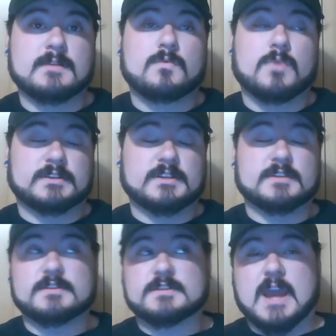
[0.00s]
what
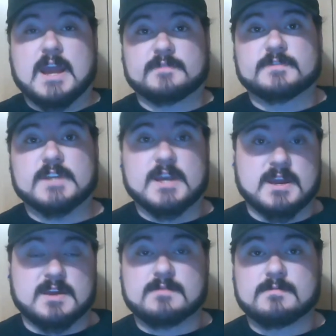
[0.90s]
this is kind of
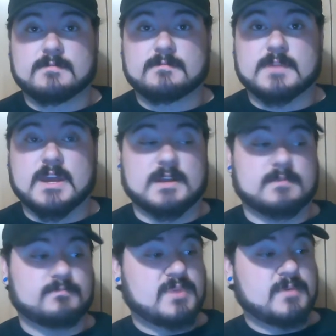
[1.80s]
saying,
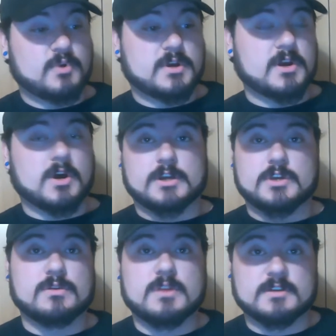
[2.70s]
and people can
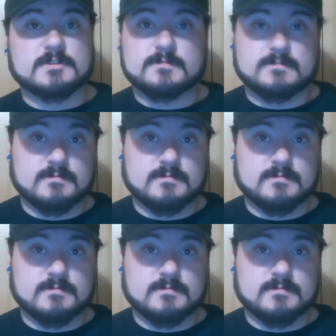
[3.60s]
argue this,